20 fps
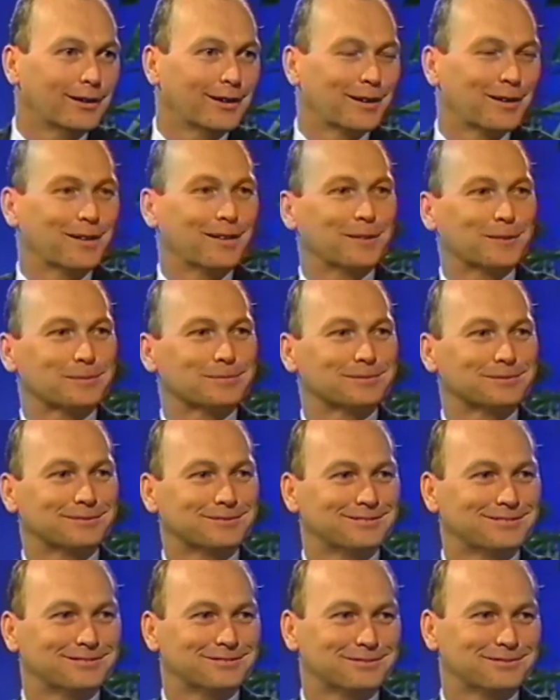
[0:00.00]
Yes,
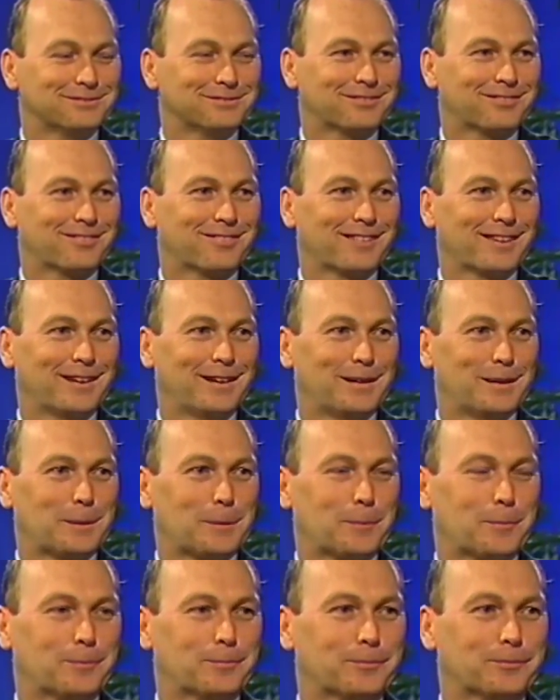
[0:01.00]
we
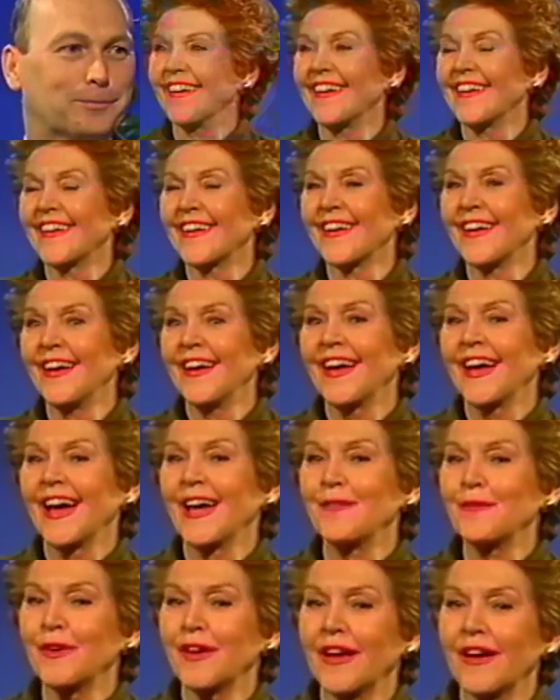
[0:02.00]
definitely are.
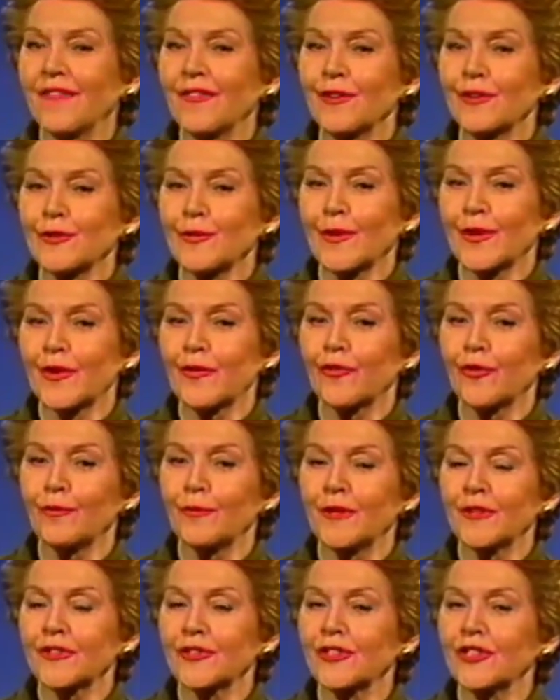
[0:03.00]
And we have those wonderful
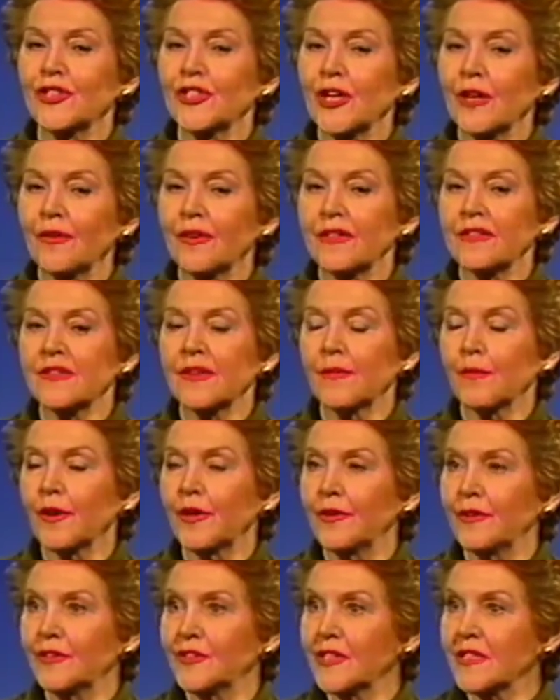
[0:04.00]
books to show us that what
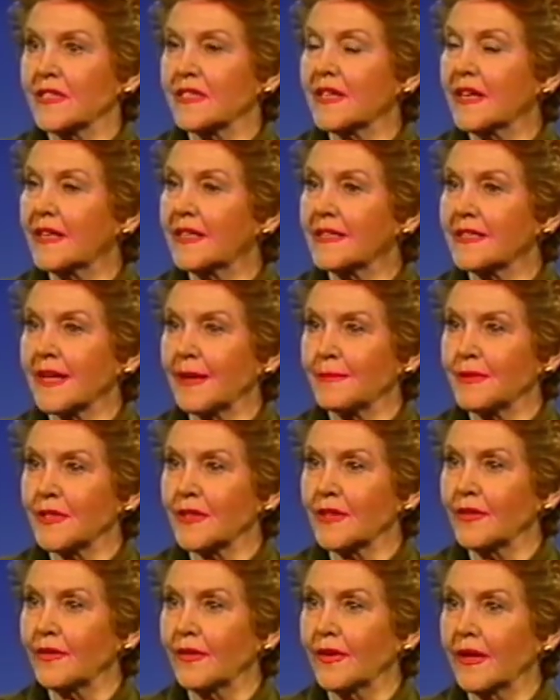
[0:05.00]
you just said has
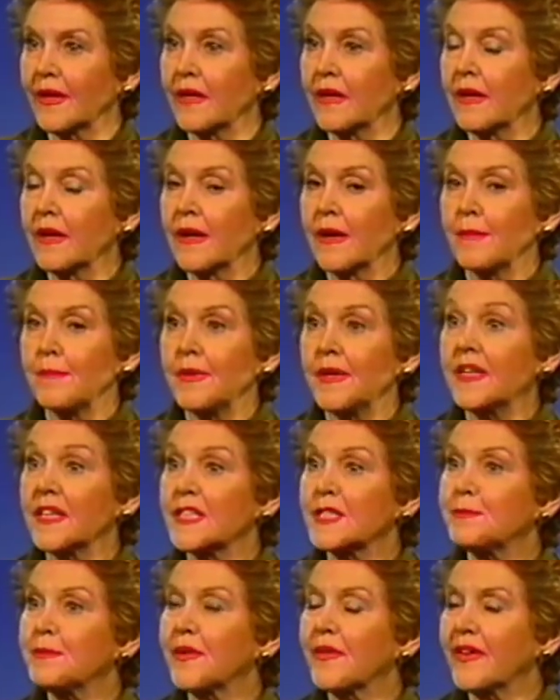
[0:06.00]
absolutely been
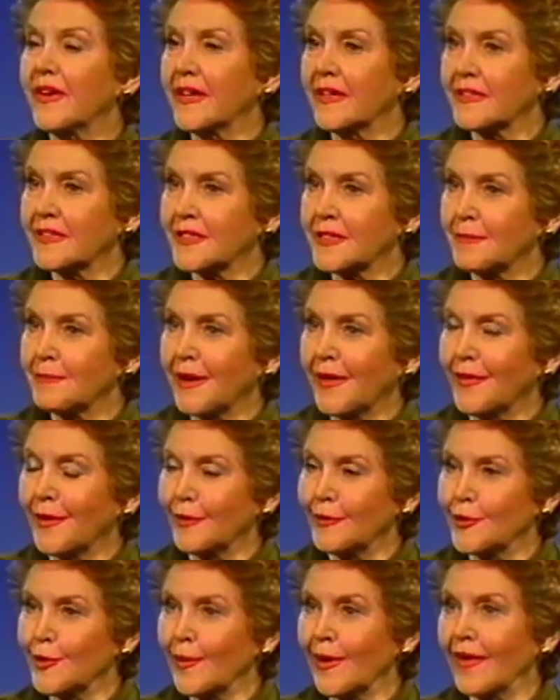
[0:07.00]
experienced by
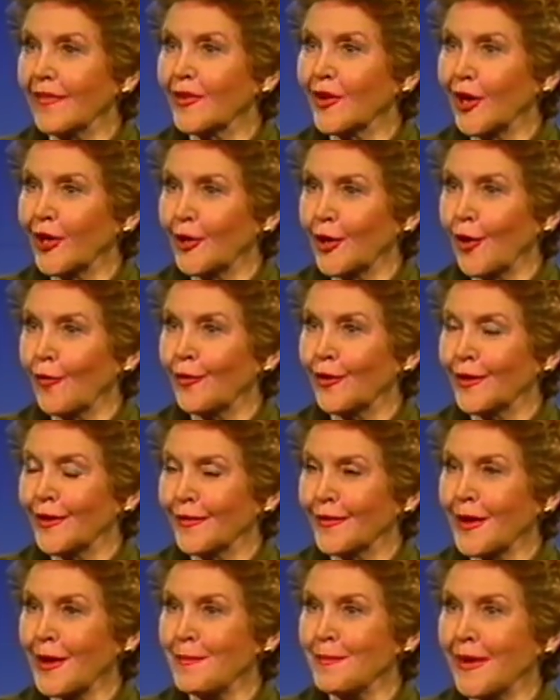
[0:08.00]
those who have gone over and
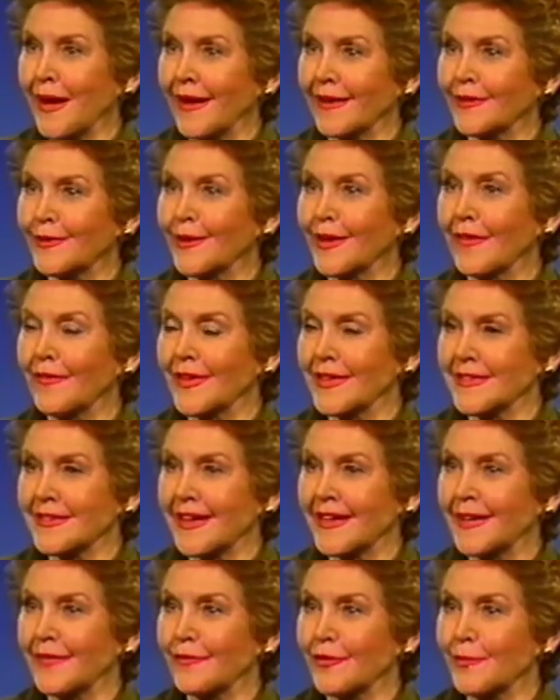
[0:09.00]
have come back to give us
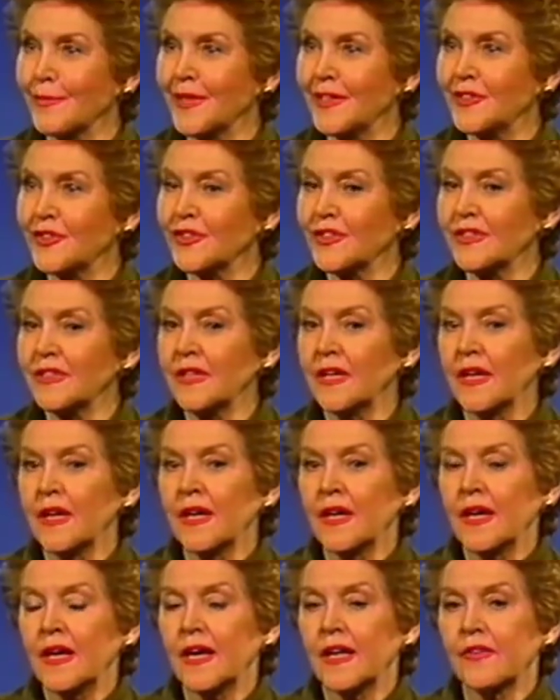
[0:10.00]
that information.
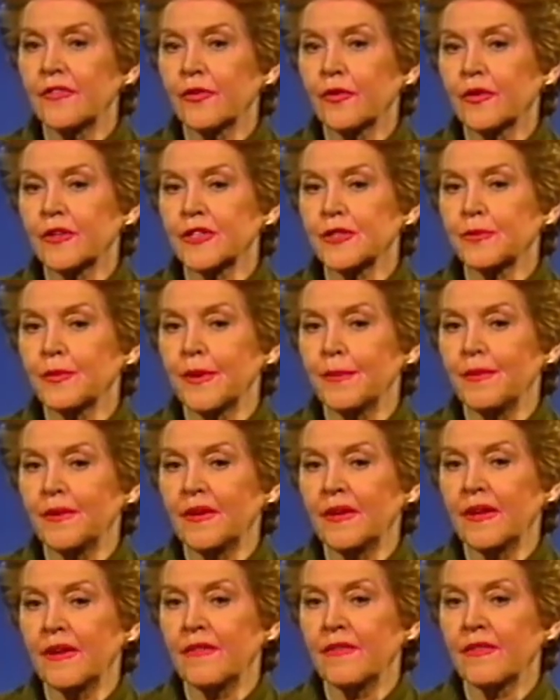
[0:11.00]
And of course, we
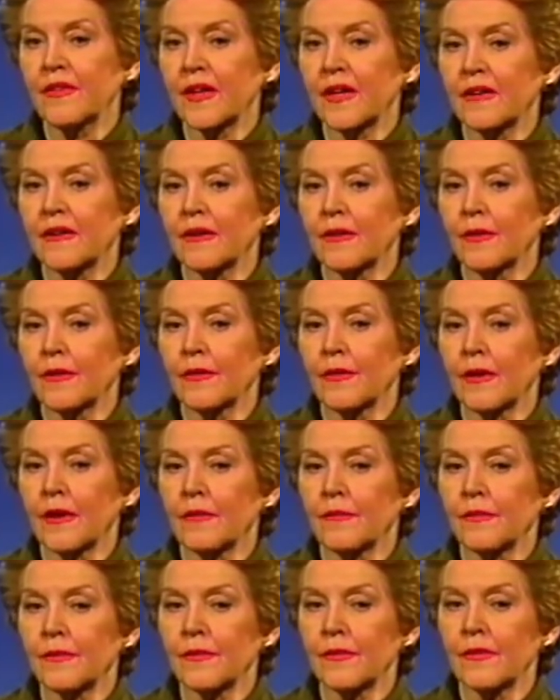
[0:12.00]
believe that
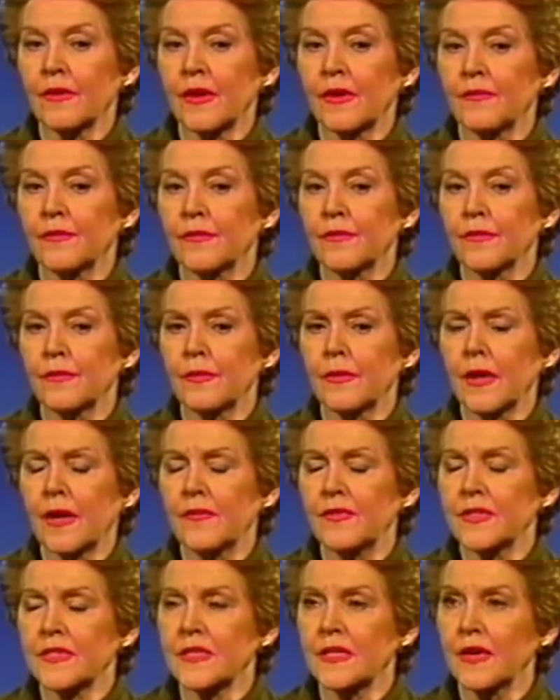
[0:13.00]
life
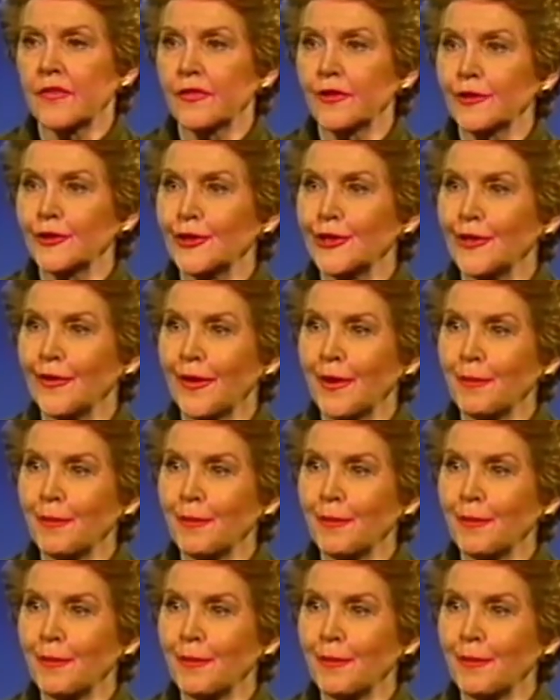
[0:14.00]
is an evolutionary